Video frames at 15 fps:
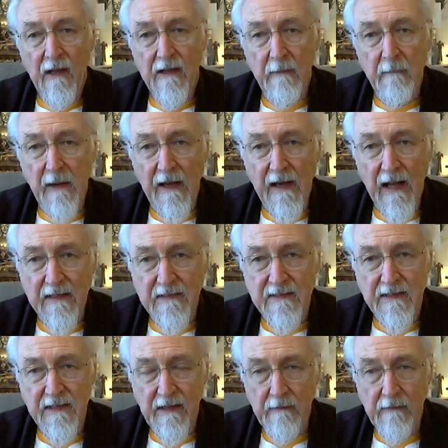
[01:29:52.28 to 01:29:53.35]
they may not
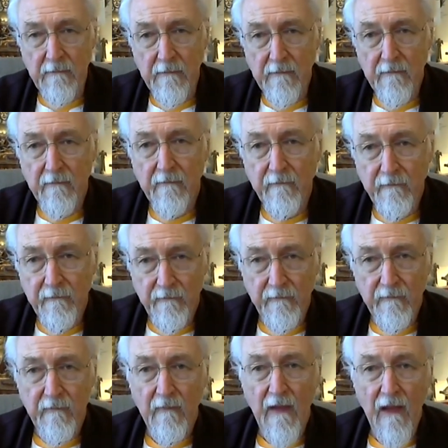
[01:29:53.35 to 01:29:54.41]
seem
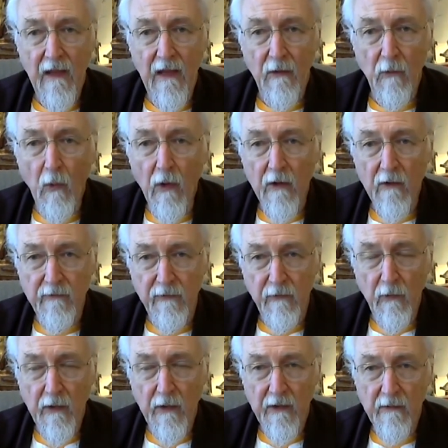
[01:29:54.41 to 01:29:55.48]
in order
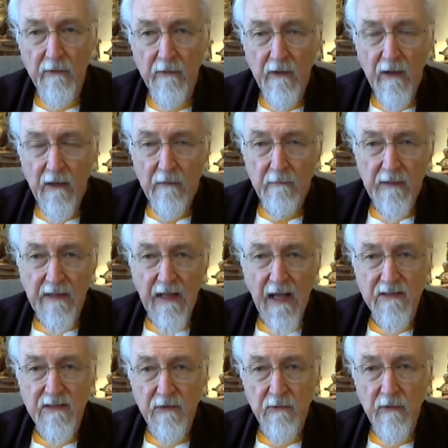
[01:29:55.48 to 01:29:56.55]
for you, but
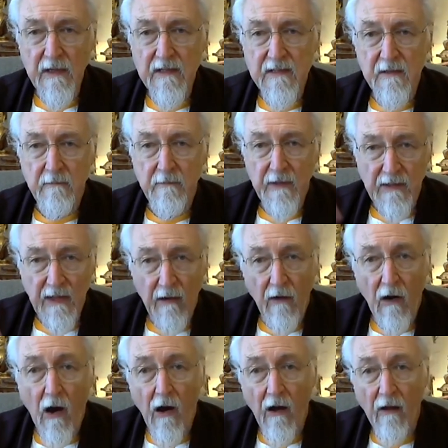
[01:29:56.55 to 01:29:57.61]
that's the reason. But
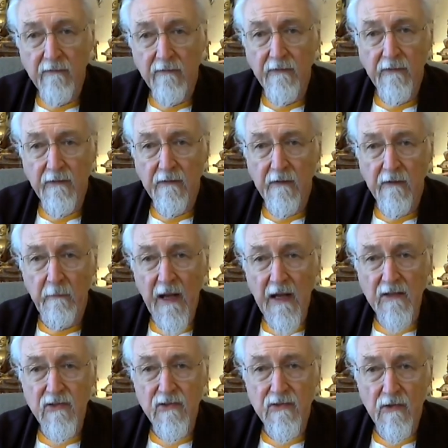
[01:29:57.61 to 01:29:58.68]
the
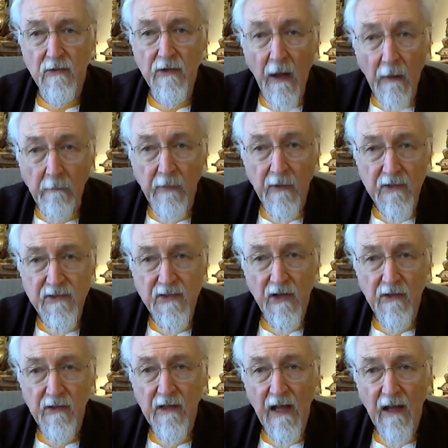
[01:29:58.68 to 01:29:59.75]
pages are numbered so
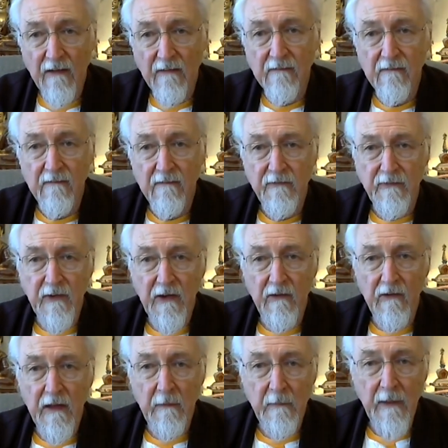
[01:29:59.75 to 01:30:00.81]
you can
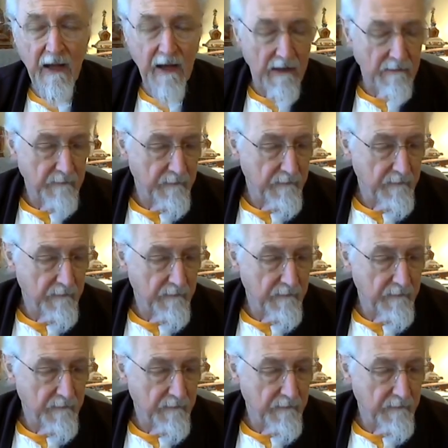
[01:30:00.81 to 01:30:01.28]
figure them out.